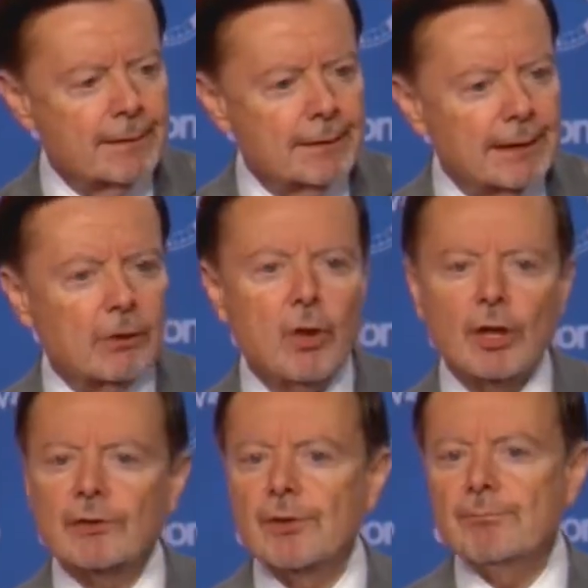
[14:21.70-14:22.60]
Now
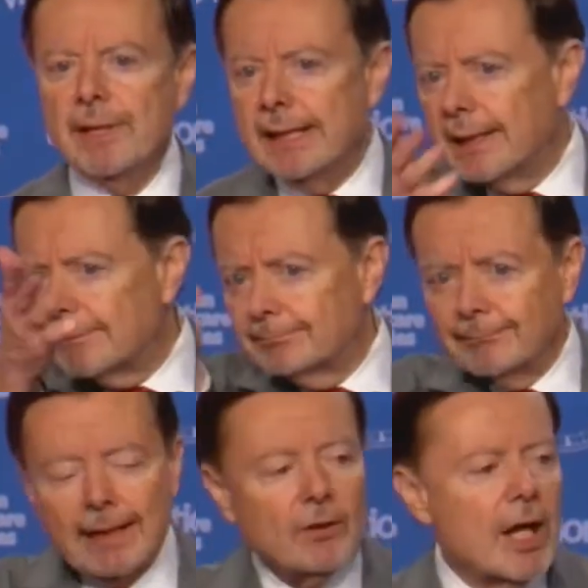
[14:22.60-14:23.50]
look, the media,
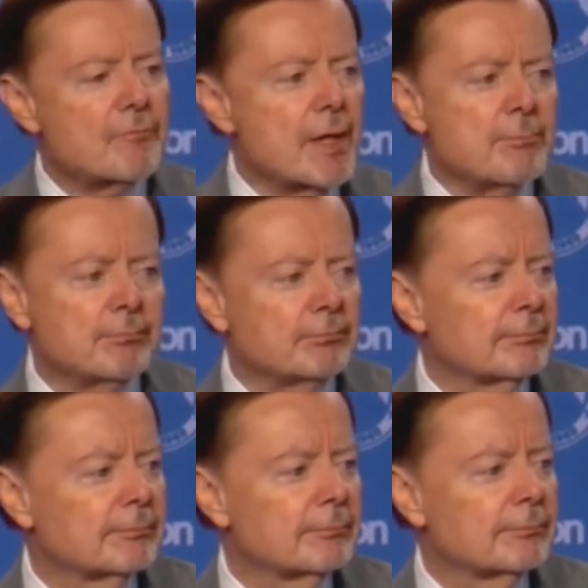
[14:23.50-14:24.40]
they love him.
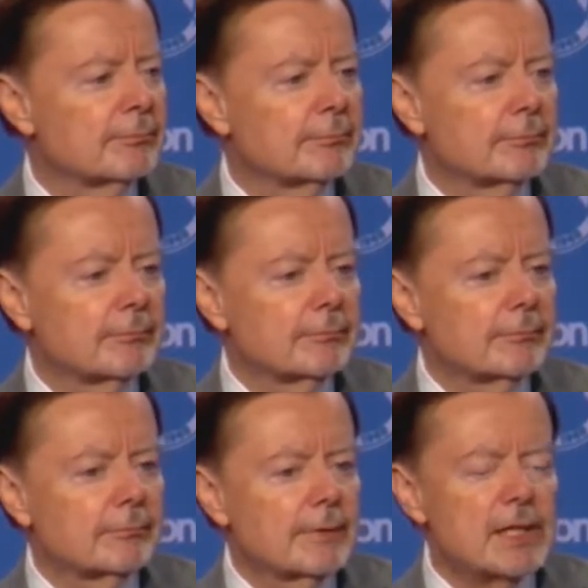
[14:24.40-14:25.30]

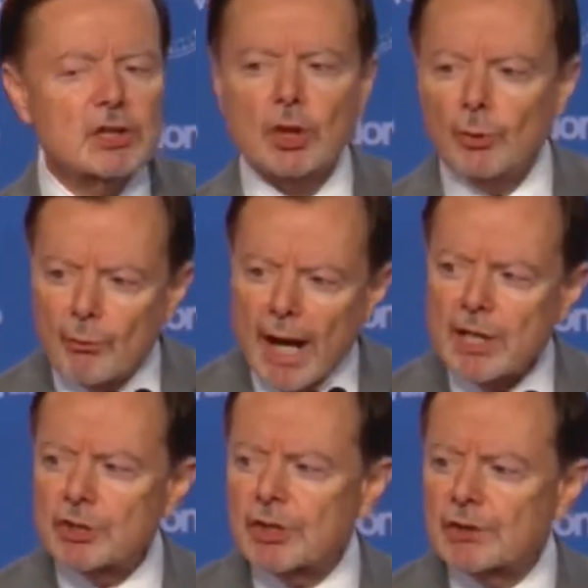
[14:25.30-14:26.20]
He's
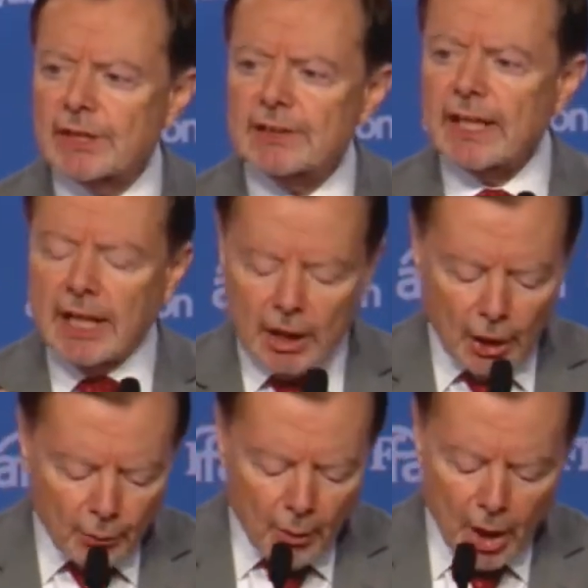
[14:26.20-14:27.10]
courageous. He's a
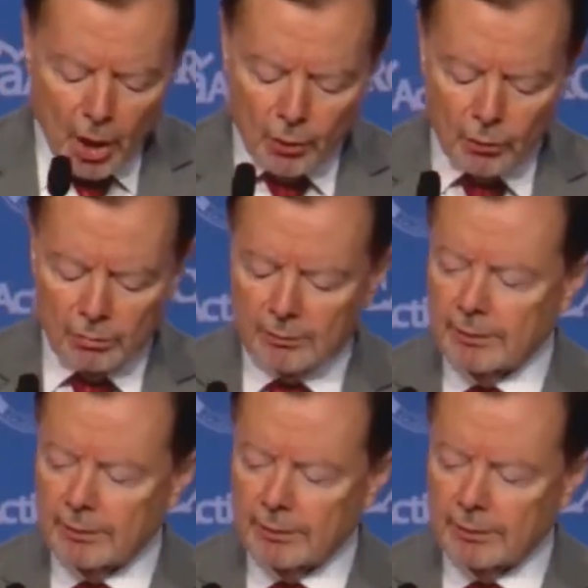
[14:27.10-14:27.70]
hero.